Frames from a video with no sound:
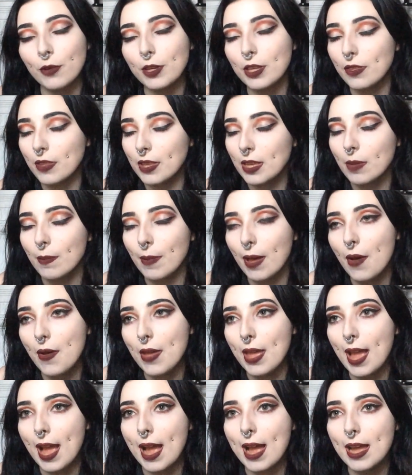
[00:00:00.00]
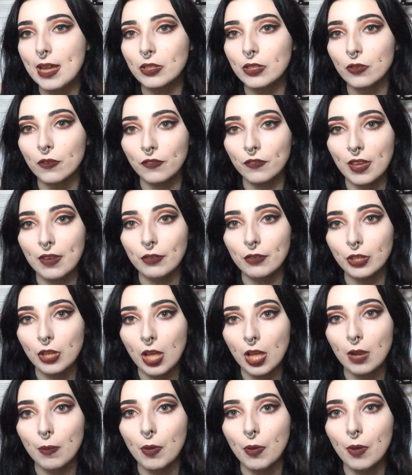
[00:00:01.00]
what you think about it and your favourite
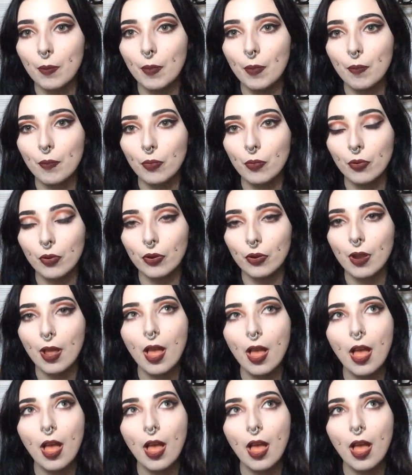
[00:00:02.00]
Colourpop pro